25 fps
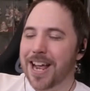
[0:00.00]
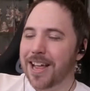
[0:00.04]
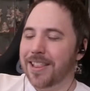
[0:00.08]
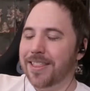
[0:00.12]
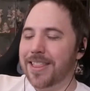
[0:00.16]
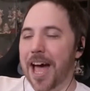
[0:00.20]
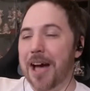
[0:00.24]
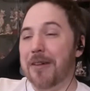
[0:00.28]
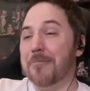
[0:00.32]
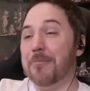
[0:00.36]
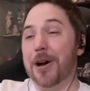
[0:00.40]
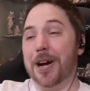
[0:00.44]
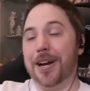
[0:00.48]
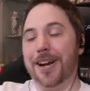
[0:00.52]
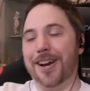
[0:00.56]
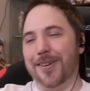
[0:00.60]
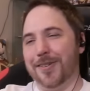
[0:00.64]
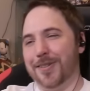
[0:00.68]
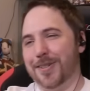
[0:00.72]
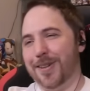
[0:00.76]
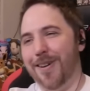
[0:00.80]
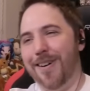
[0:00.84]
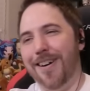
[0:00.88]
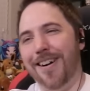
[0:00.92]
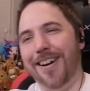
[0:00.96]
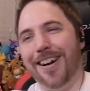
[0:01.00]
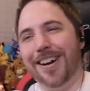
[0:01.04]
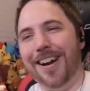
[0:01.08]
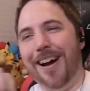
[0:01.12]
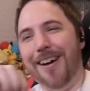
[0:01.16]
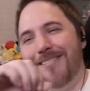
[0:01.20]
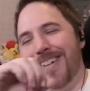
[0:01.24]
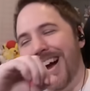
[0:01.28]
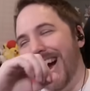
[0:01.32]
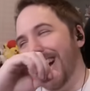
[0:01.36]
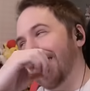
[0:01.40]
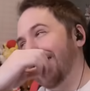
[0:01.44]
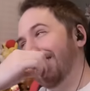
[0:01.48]
That mug goes hard.
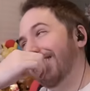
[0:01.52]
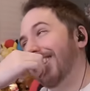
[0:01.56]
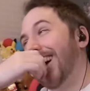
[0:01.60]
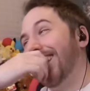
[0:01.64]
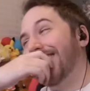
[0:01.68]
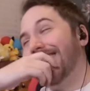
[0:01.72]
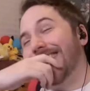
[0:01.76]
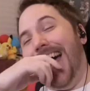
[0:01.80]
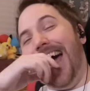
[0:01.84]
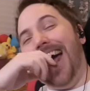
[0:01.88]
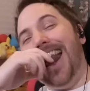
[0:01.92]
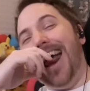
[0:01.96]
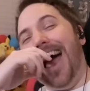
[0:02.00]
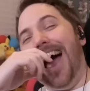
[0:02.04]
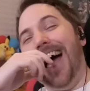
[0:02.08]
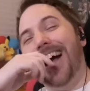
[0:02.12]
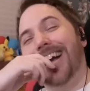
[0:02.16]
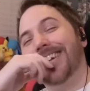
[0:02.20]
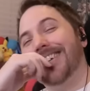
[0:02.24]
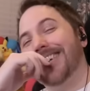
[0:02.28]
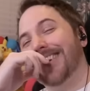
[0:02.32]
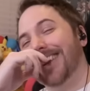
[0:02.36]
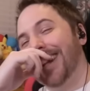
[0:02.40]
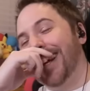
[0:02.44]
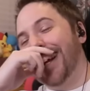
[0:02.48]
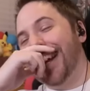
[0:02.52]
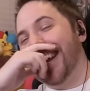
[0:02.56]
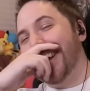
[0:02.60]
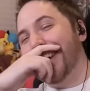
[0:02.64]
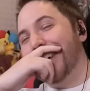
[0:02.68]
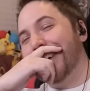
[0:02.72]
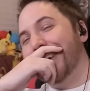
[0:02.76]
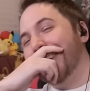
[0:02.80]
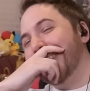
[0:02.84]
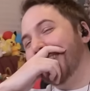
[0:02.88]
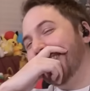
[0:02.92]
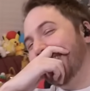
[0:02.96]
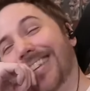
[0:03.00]
I'm not gonna lie.
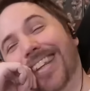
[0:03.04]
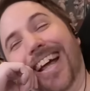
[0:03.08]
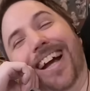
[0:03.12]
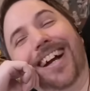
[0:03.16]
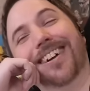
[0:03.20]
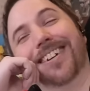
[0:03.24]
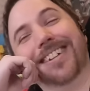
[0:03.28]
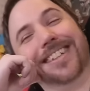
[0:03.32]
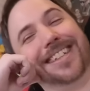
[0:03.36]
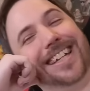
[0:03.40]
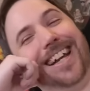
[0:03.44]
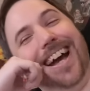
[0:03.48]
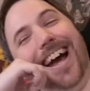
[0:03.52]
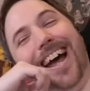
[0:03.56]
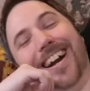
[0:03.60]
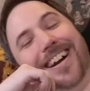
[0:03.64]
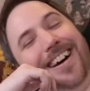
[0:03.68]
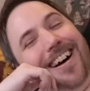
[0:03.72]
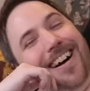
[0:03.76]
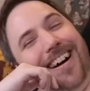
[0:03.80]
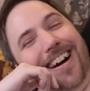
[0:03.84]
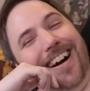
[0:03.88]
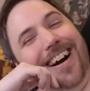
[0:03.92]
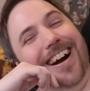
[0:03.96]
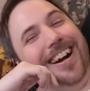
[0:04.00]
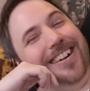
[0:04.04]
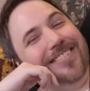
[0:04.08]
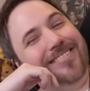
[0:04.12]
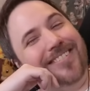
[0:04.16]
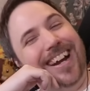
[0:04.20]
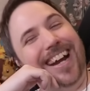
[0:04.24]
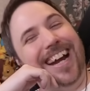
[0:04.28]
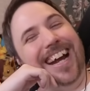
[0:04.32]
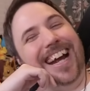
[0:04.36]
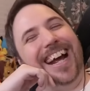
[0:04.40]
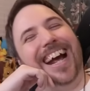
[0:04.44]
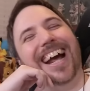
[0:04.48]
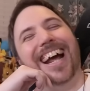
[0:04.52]
That goes kind of hard,
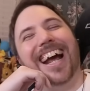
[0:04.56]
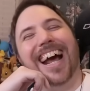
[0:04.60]
man.